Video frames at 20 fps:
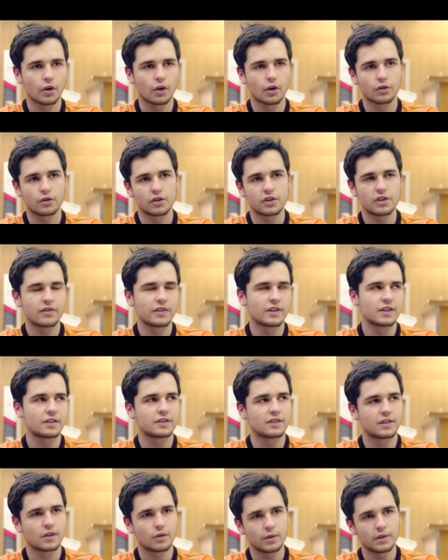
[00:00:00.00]
and one of the
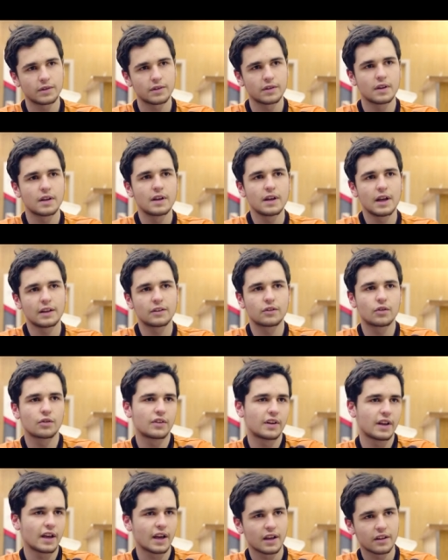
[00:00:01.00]
secret keys to their
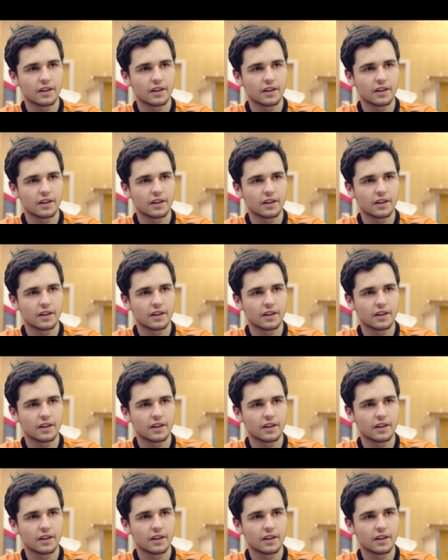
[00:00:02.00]
success is